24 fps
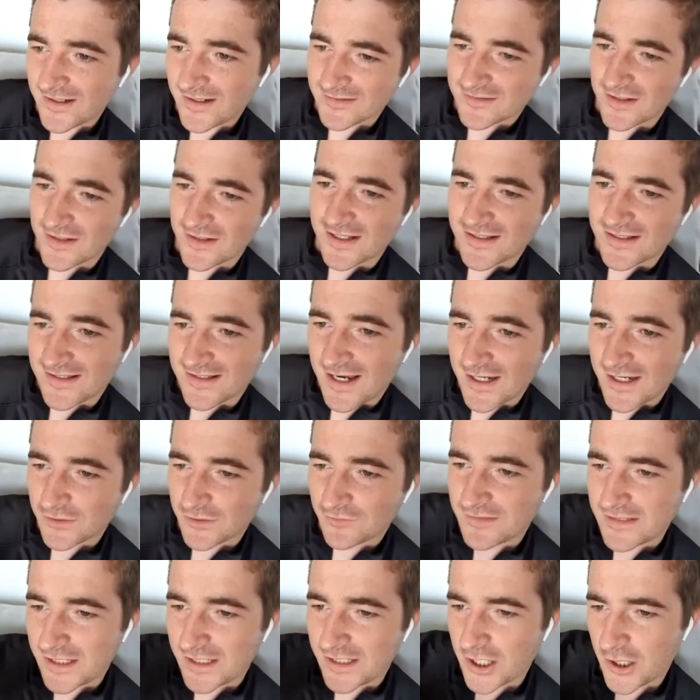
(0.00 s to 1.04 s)
So like Zaid
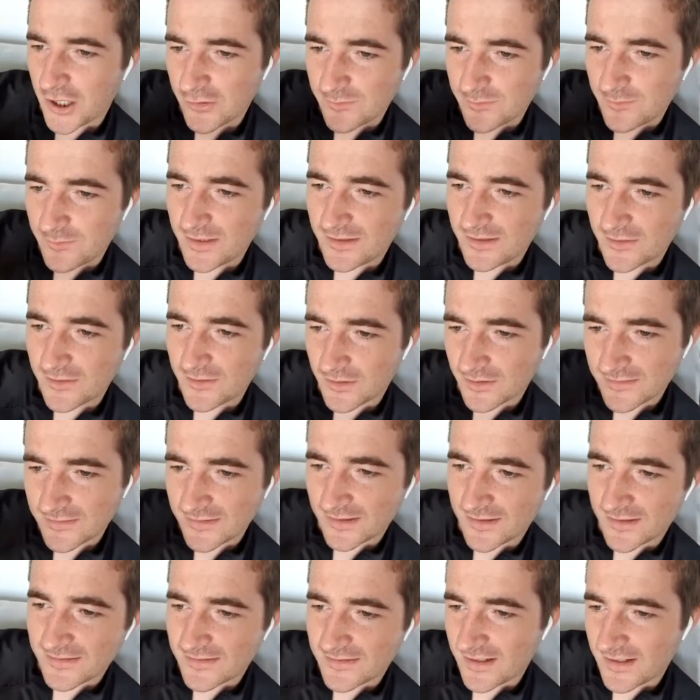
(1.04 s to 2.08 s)
obviously coached me till I was
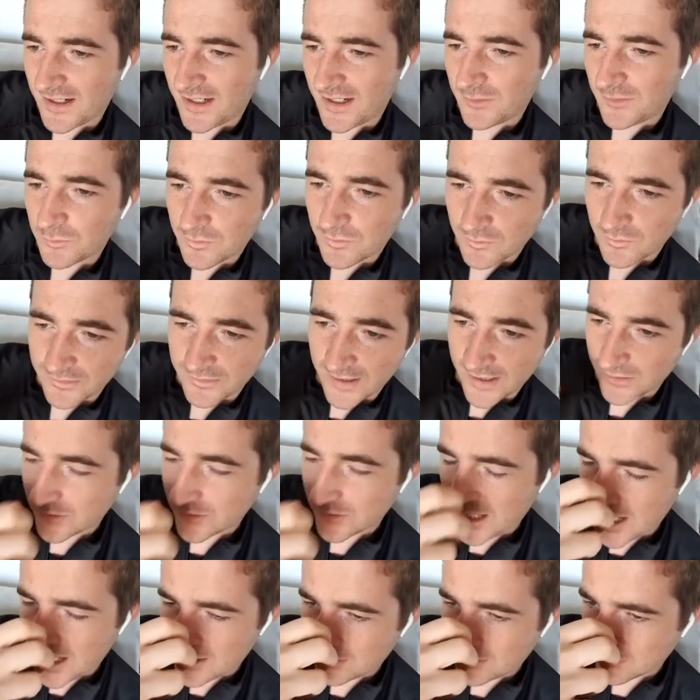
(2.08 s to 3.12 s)
16, Daniel
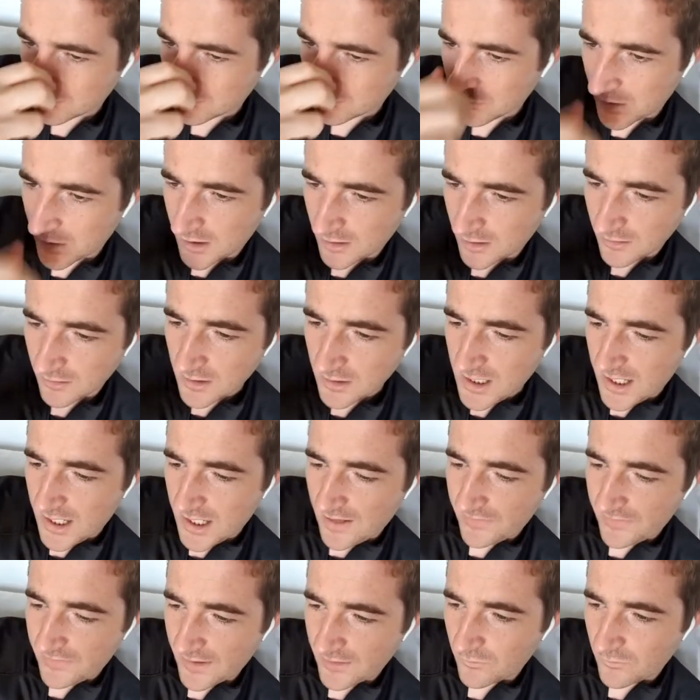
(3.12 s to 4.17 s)
Cannon as well.
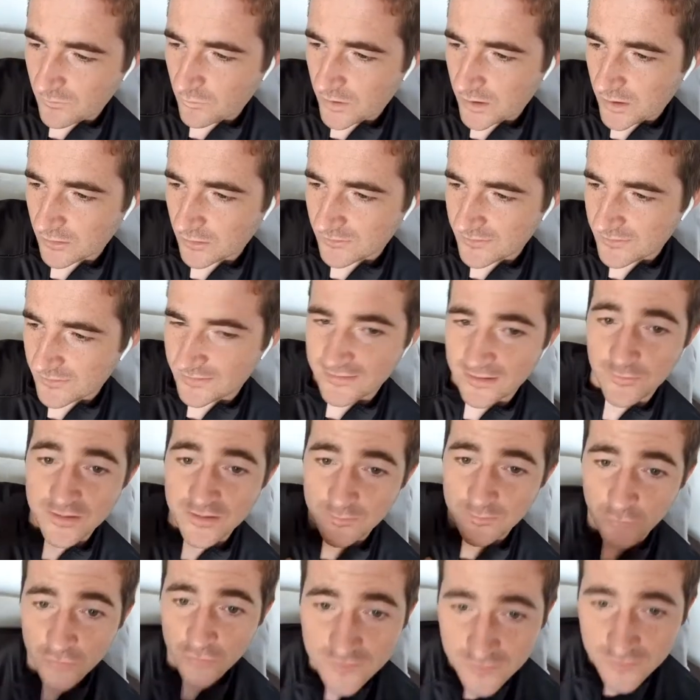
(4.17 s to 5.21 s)
And then when I got 16, I went to
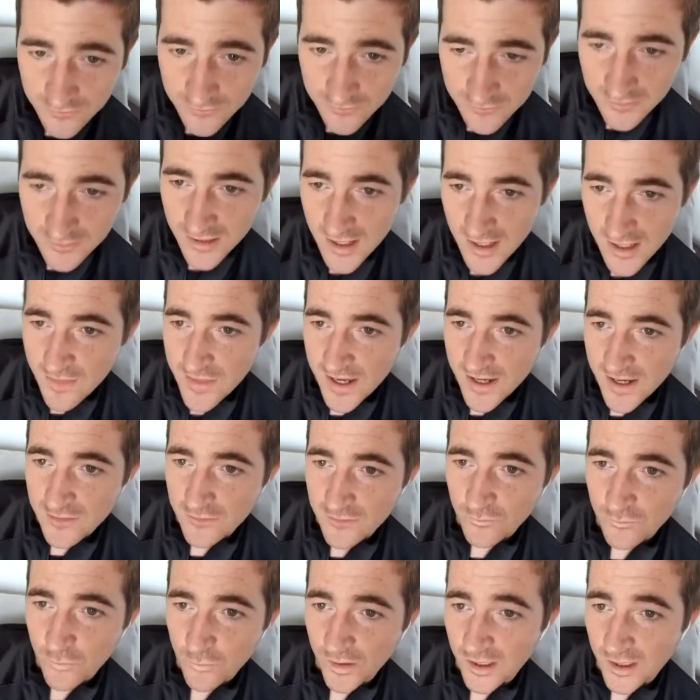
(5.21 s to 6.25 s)
Bristol. And then
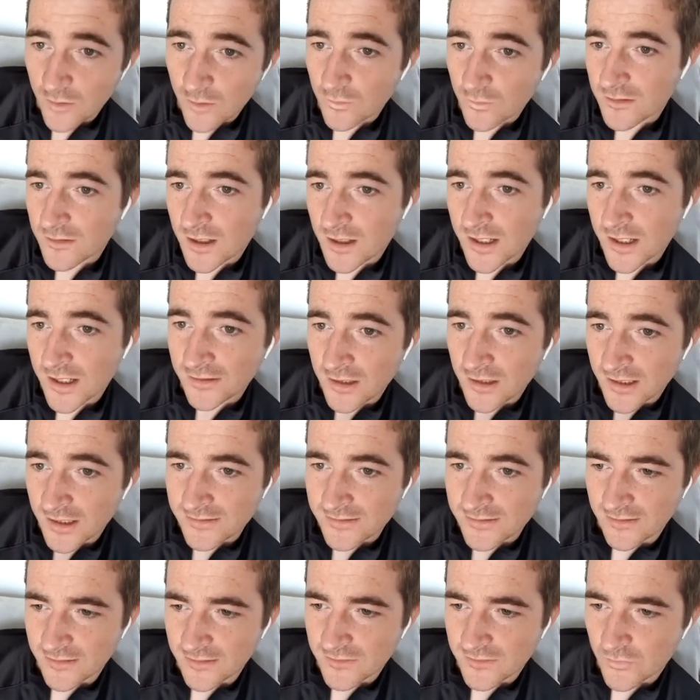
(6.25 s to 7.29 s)
when I was like
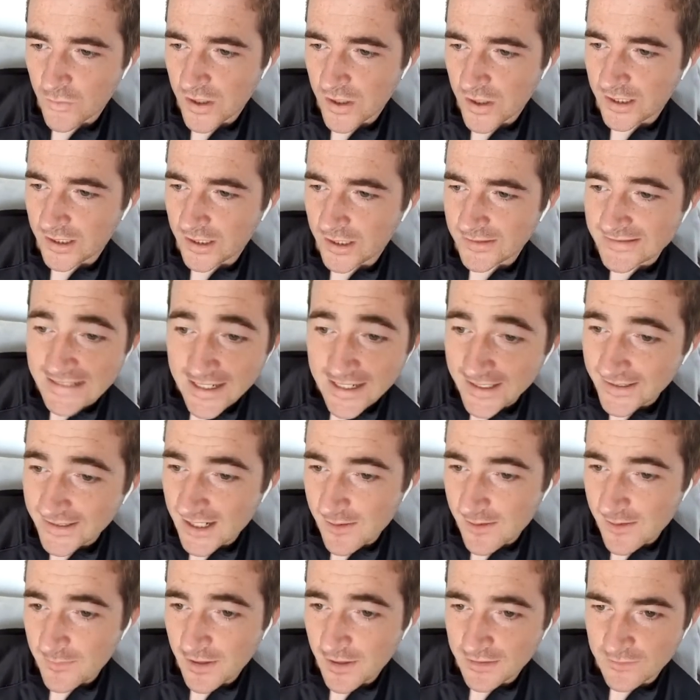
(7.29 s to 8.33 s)
19, 20, Zaid
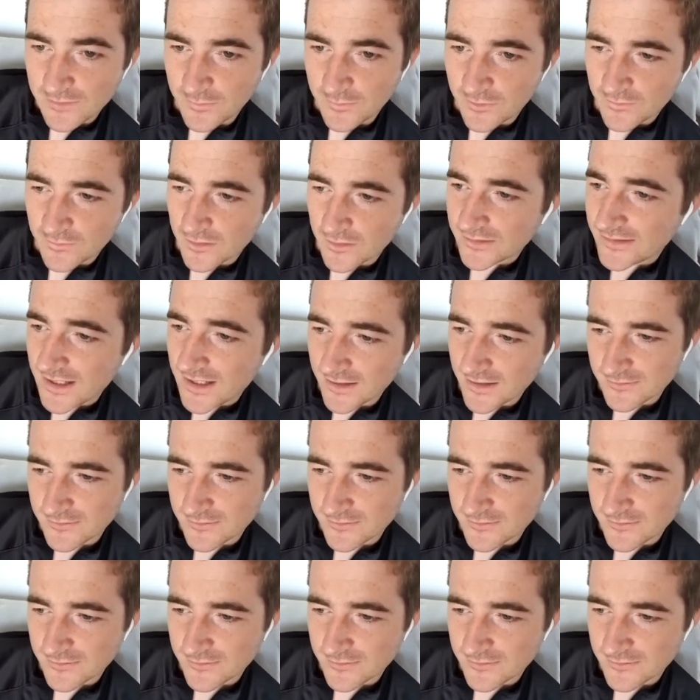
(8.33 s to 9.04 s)
came back to me and was like, Dan,